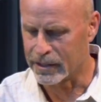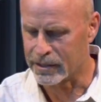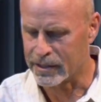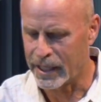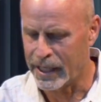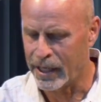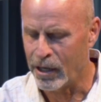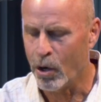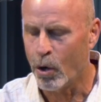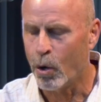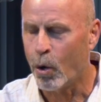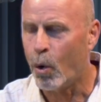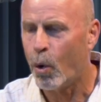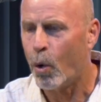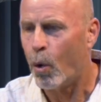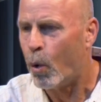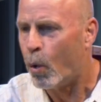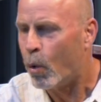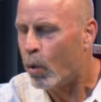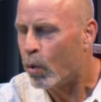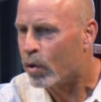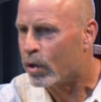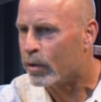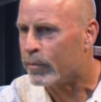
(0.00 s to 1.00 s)
is a
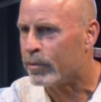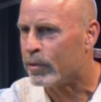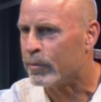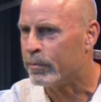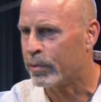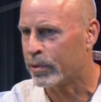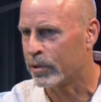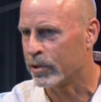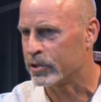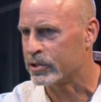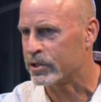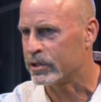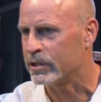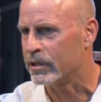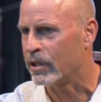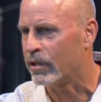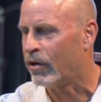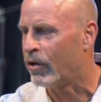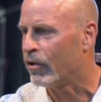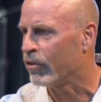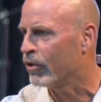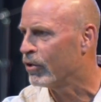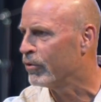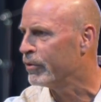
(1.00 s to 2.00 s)
horrible
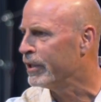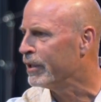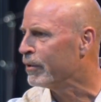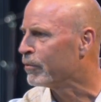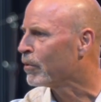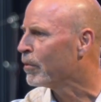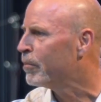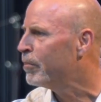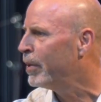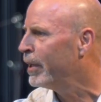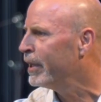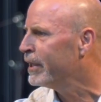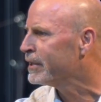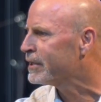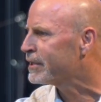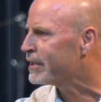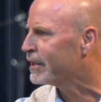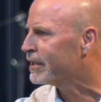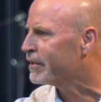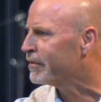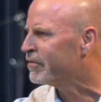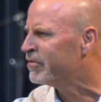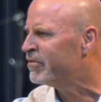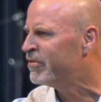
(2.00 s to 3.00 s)
person, although he
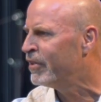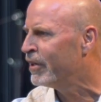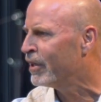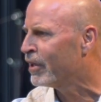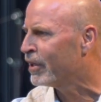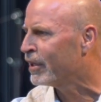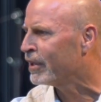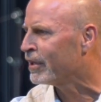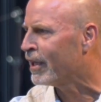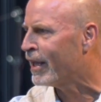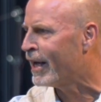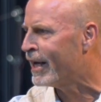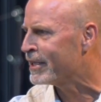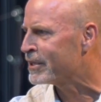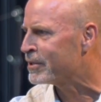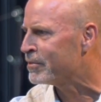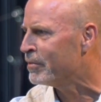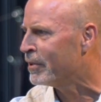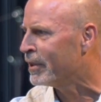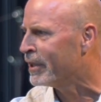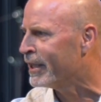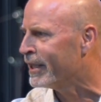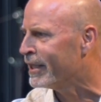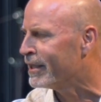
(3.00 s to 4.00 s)
repents at the very
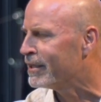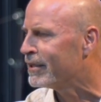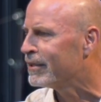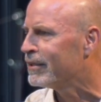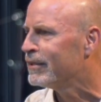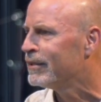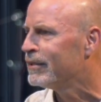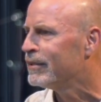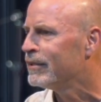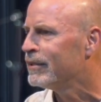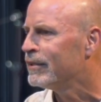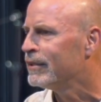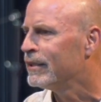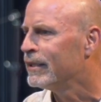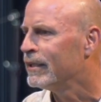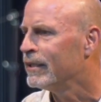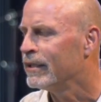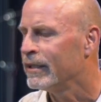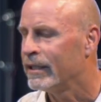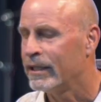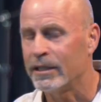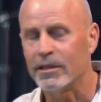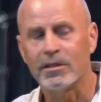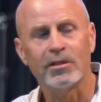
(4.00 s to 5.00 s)
last minute.
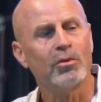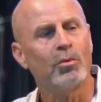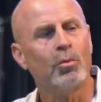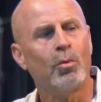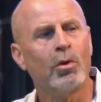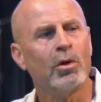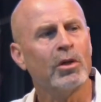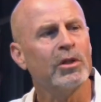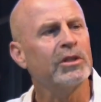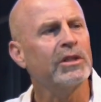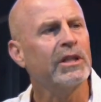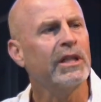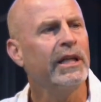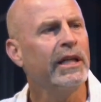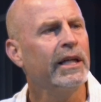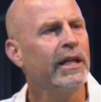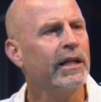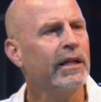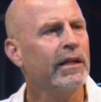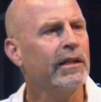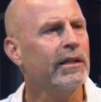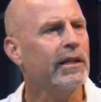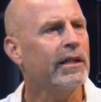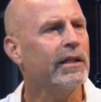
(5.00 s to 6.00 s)
He's the worst
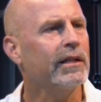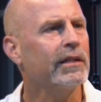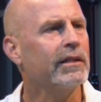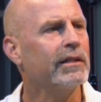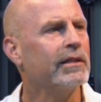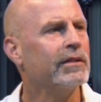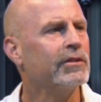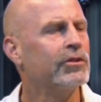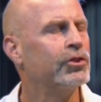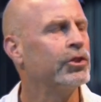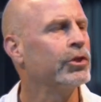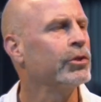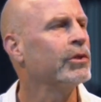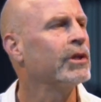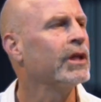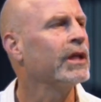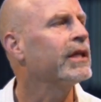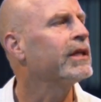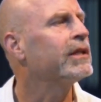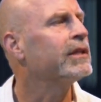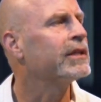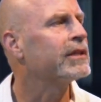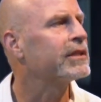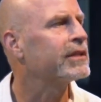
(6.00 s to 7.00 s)
king
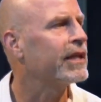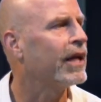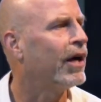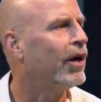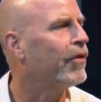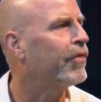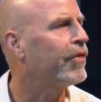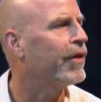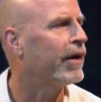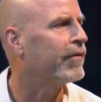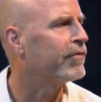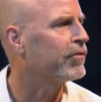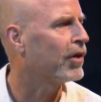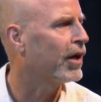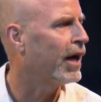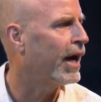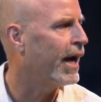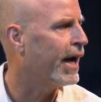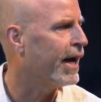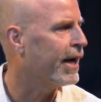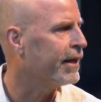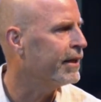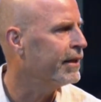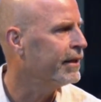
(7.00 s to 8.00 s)
Judah and the south
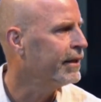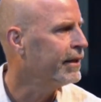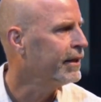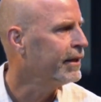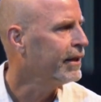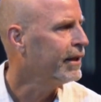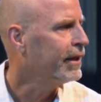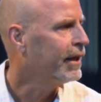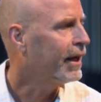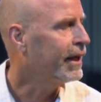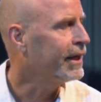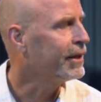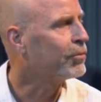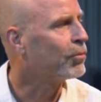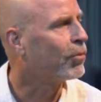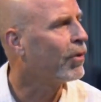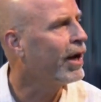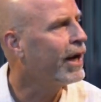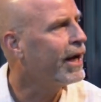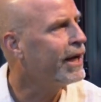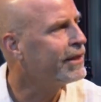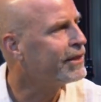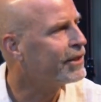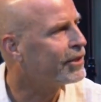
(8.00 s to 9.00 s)
ever had. And he
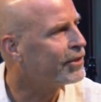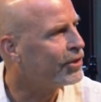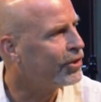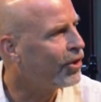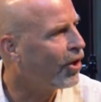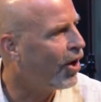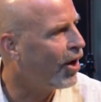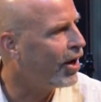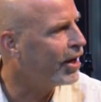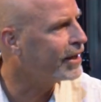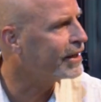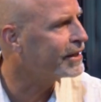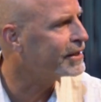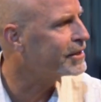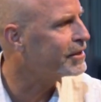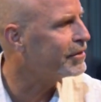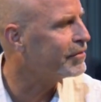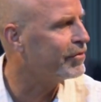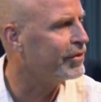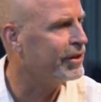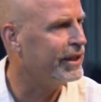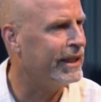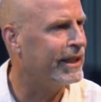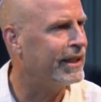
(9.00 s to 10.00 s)
reigned the
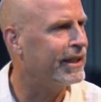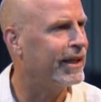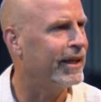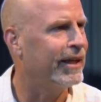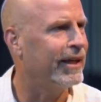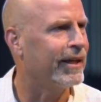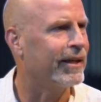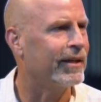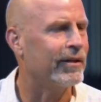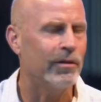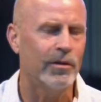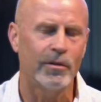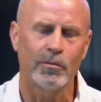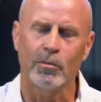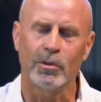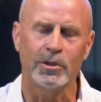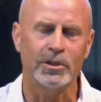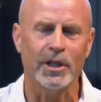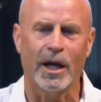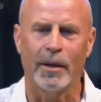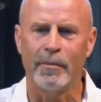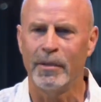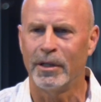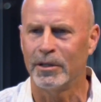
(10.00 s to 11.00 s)
longest of any king,
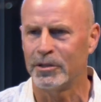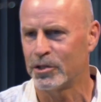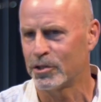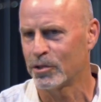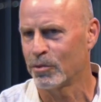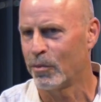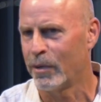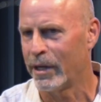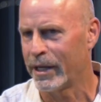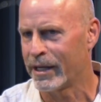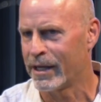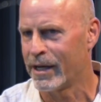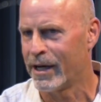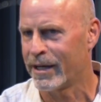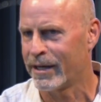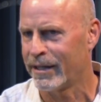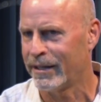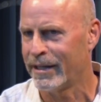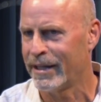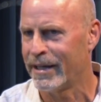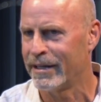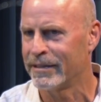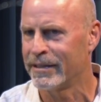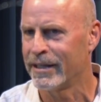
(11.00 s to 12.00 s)
which I'm not sure why
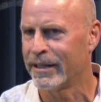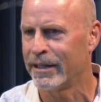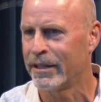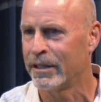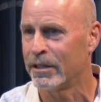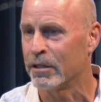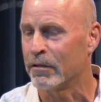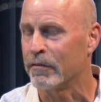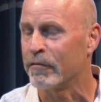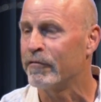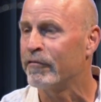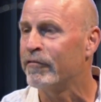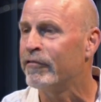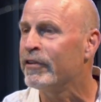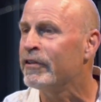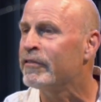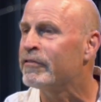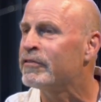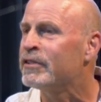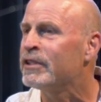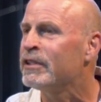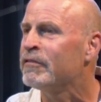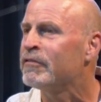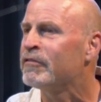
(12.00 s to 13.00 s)
God allowed that either.
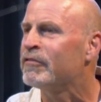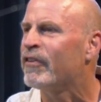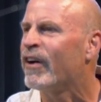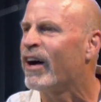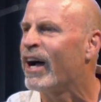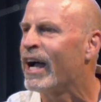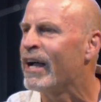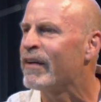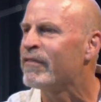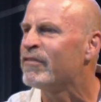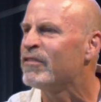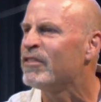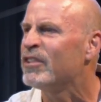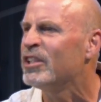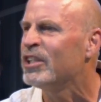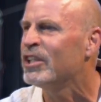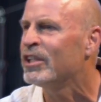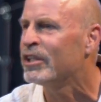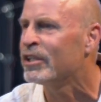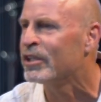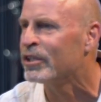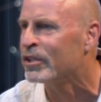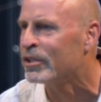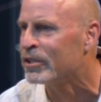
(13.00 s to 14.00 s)
55
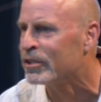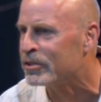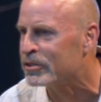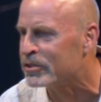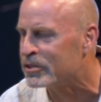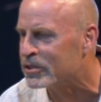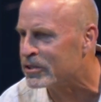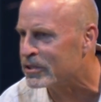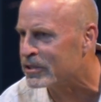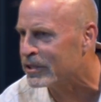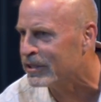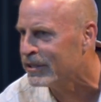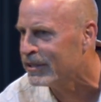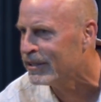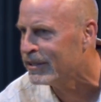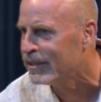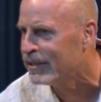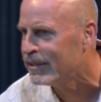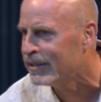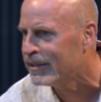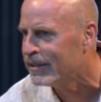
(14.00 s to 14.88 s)
years